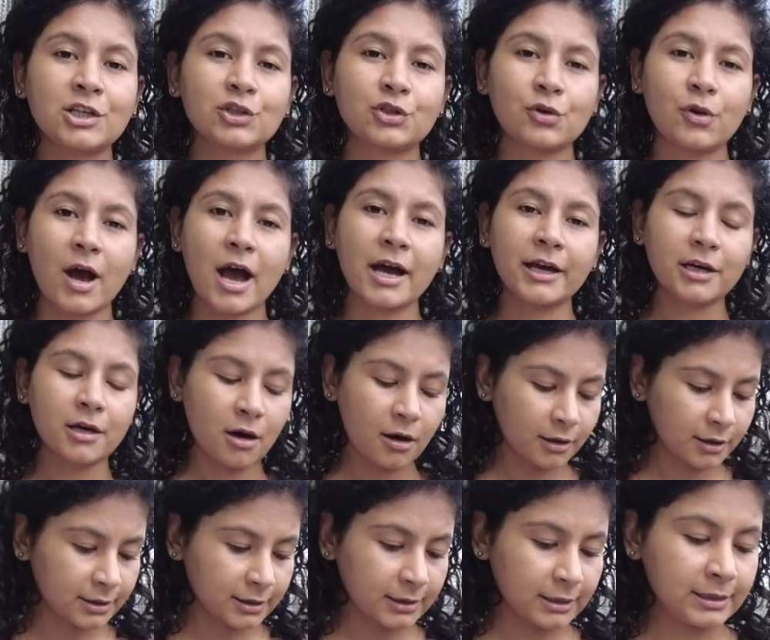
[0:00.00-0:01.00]
So I
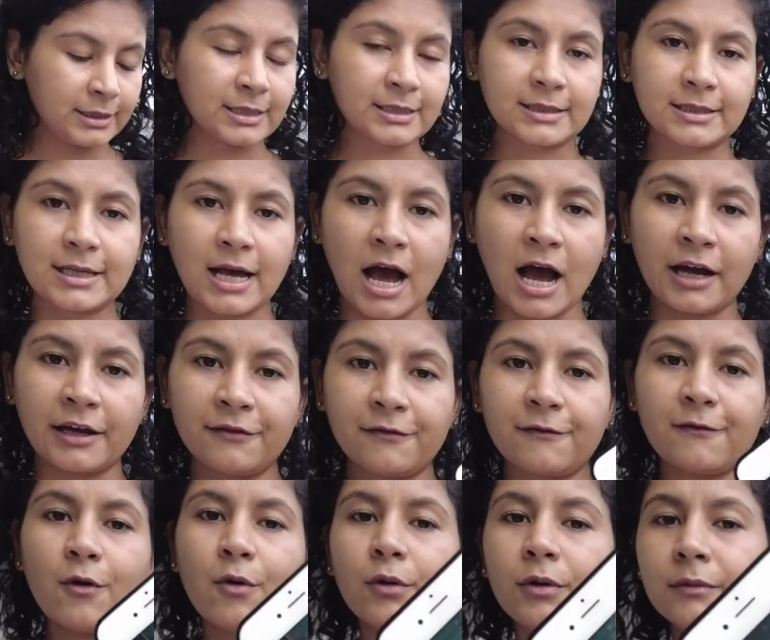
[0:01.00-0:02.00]
got this
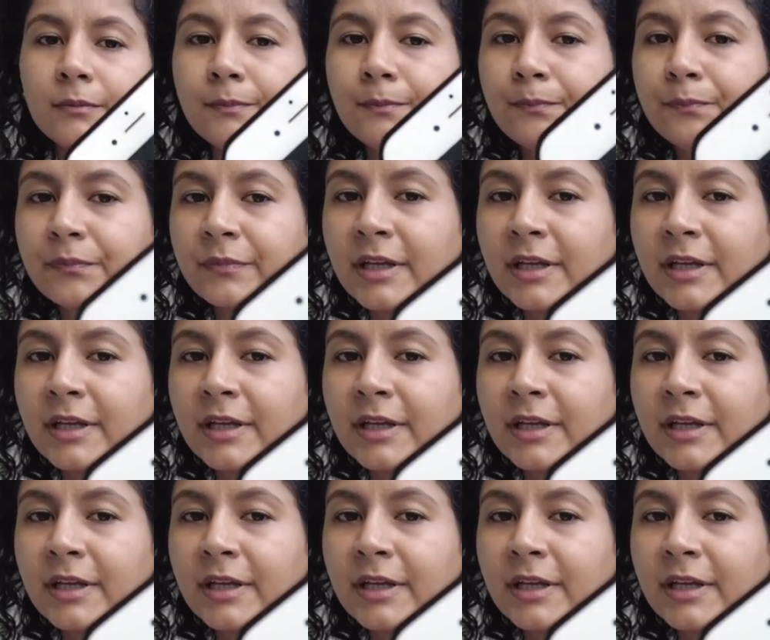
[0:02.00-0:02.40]
iPhone.